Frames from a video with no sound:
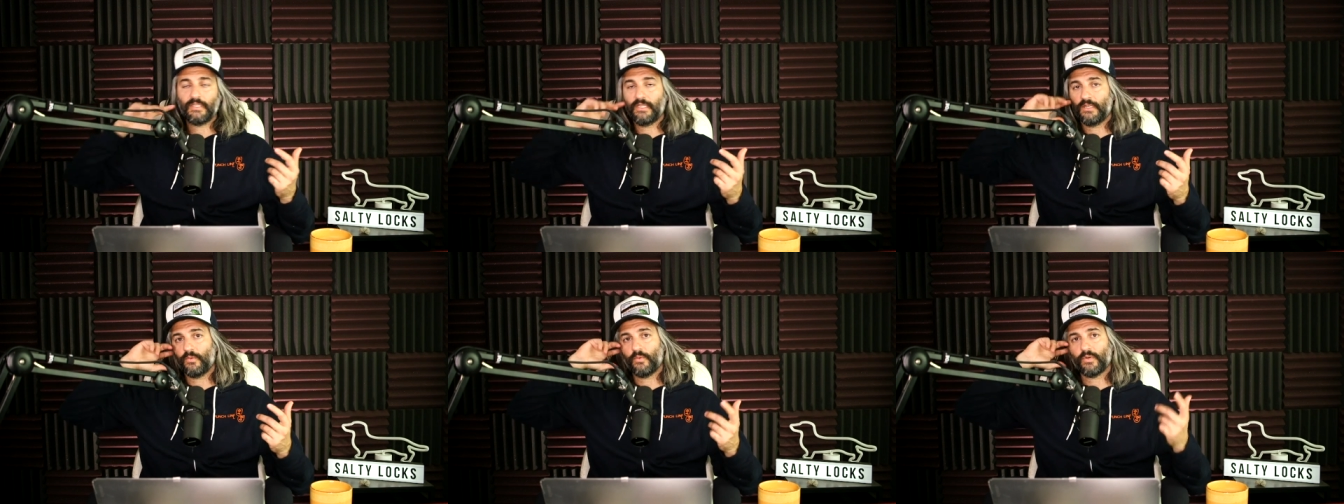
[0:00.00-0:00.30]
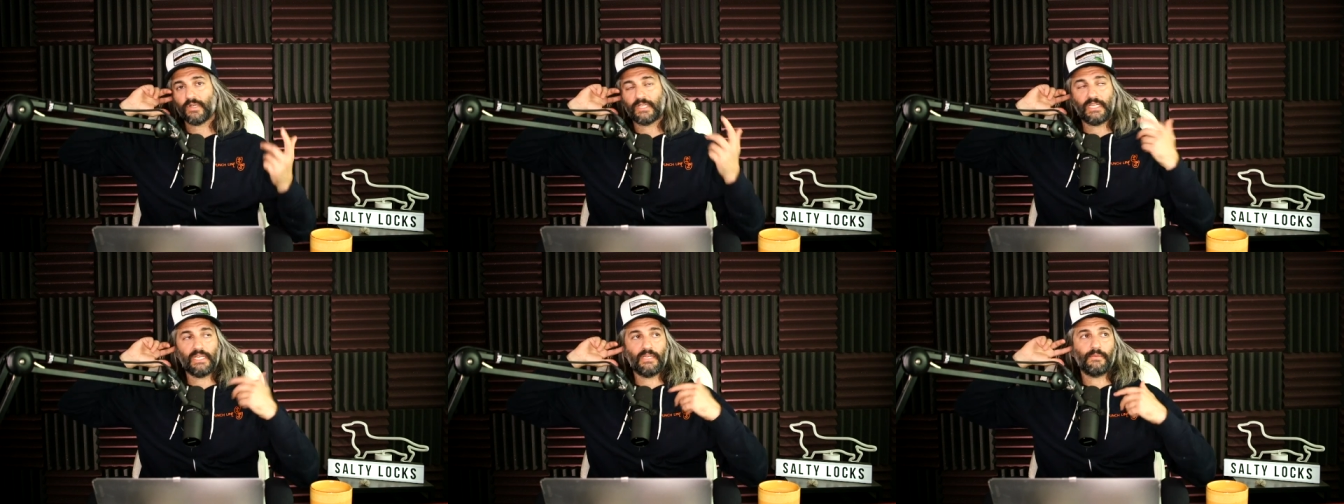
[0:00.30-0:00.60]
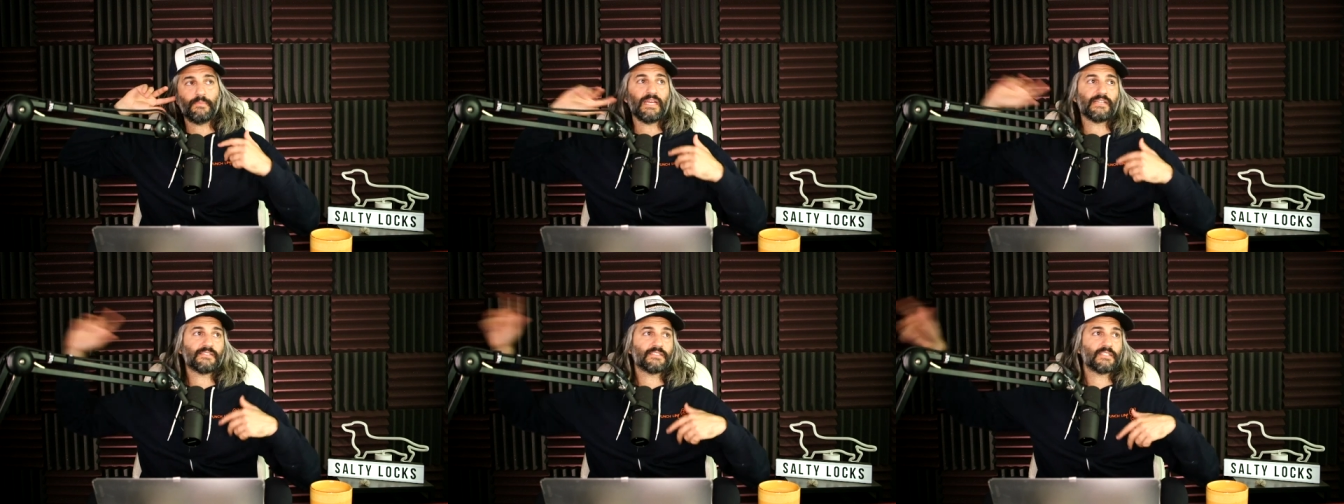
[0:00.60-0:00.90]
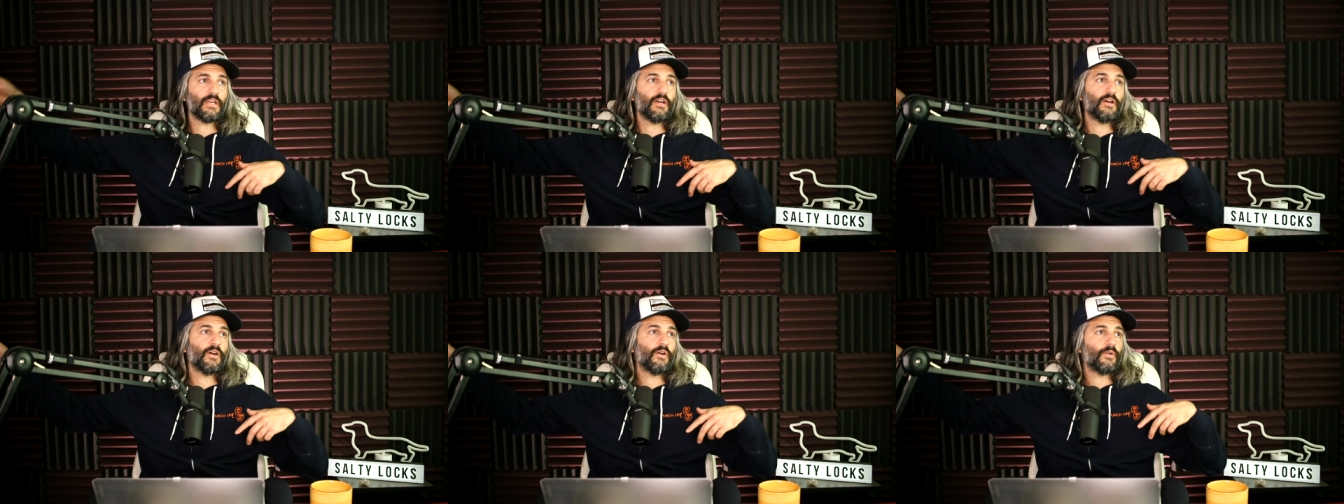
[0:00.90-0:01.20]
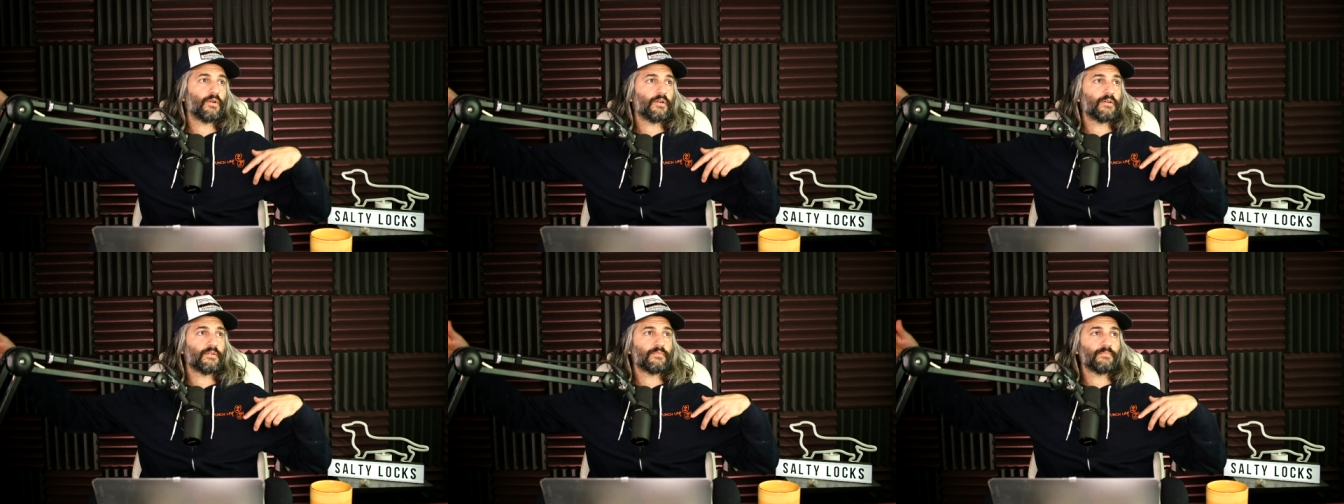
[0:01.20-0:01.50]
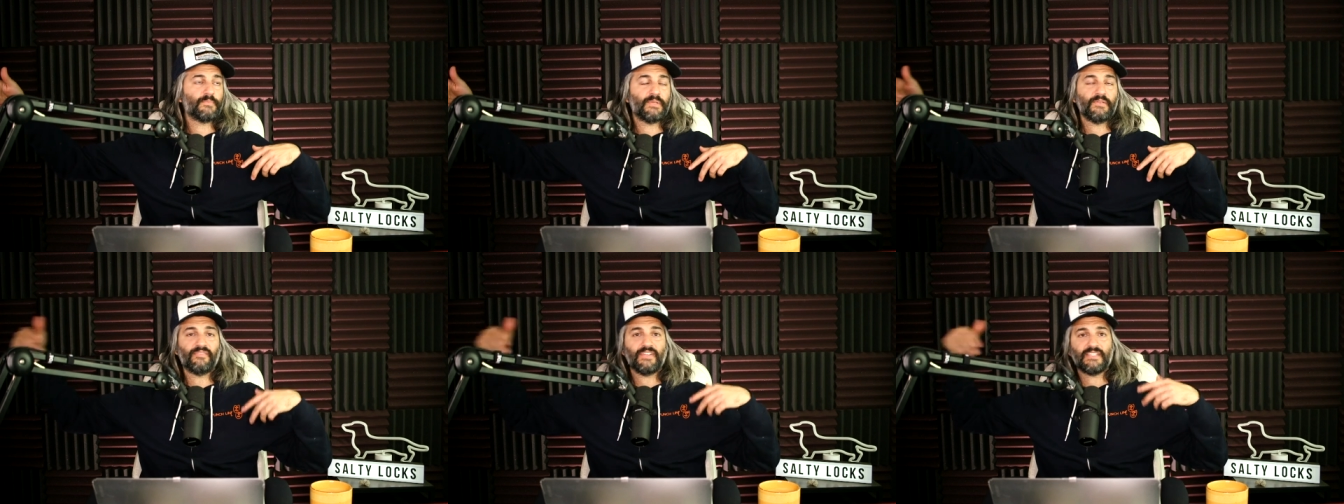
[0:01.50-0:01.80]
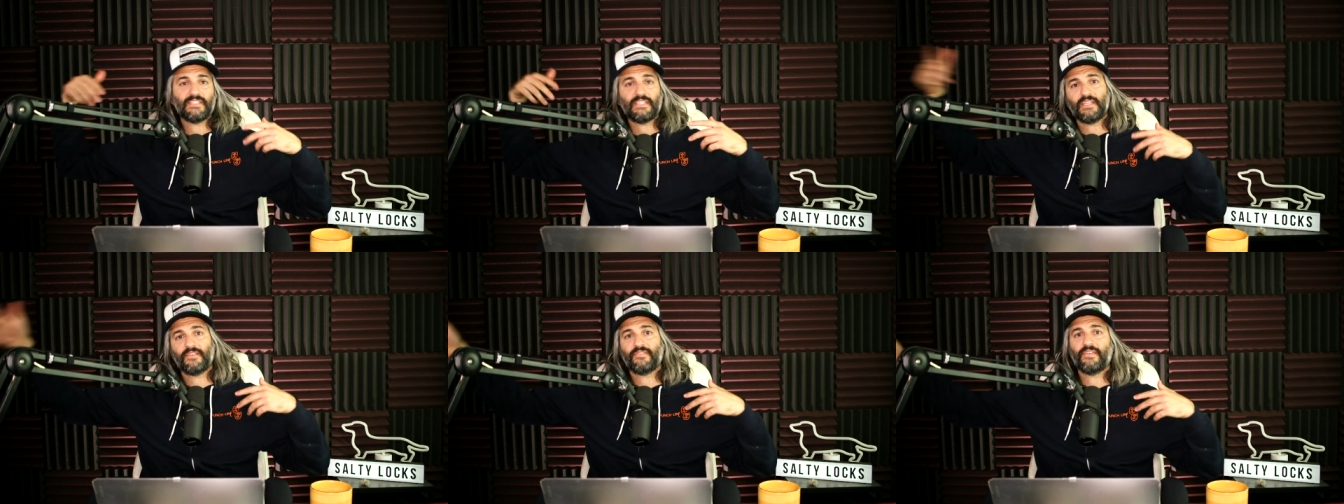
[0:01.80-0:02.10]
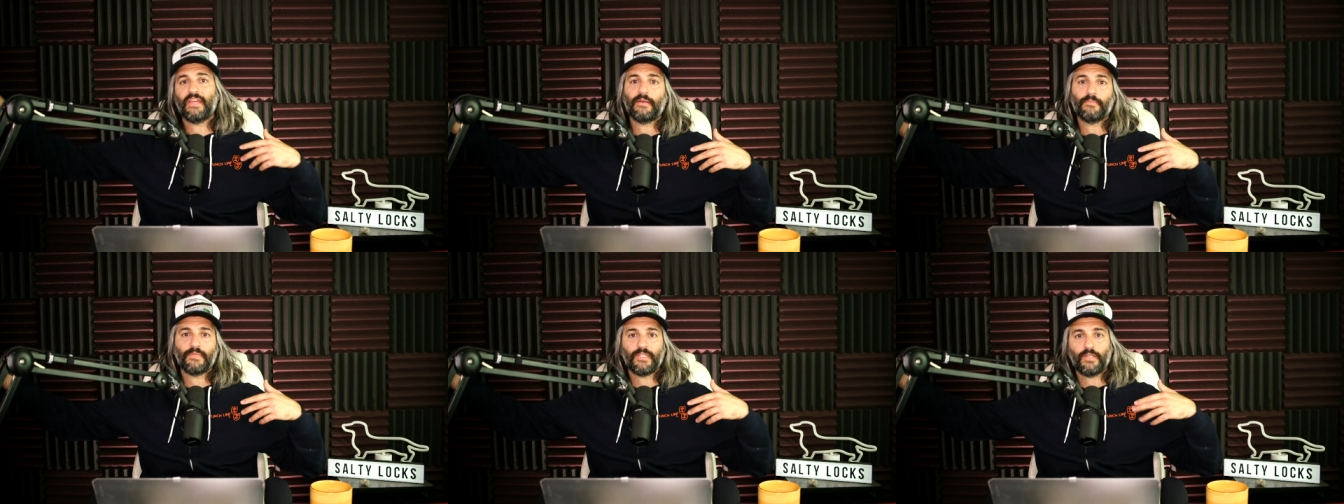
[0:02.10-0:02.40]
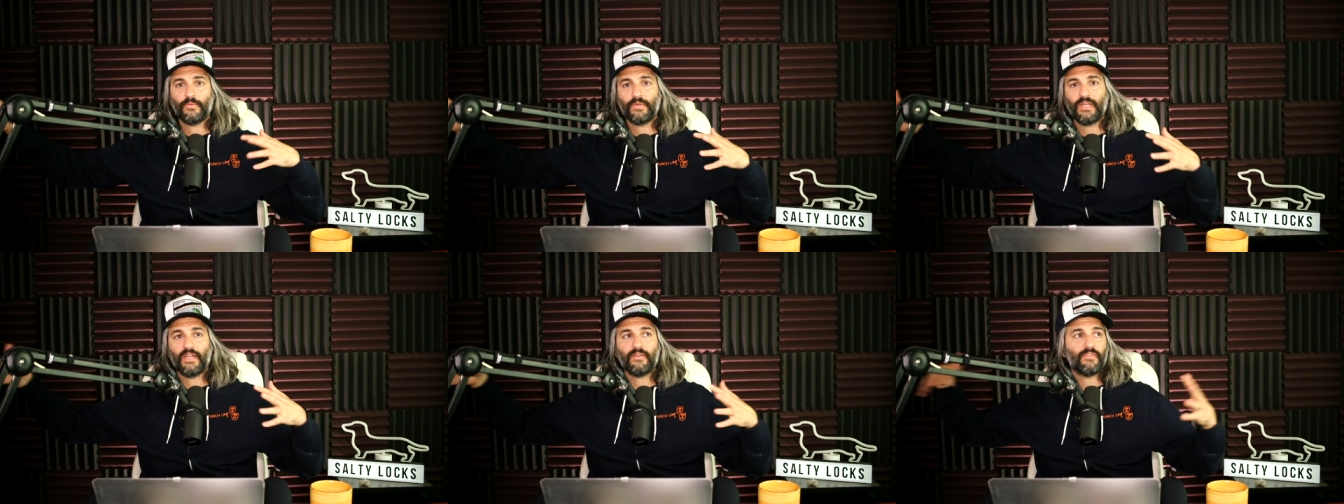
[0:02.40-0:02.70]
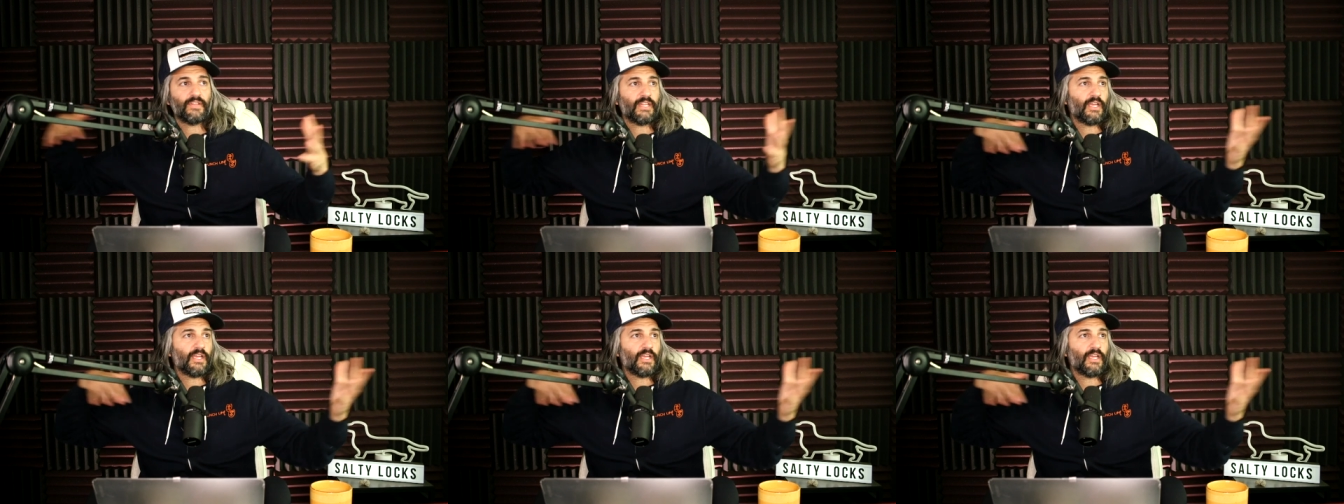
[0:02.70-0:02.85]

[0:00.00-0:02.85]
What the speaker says: working in Mexico or visiting family or whatever,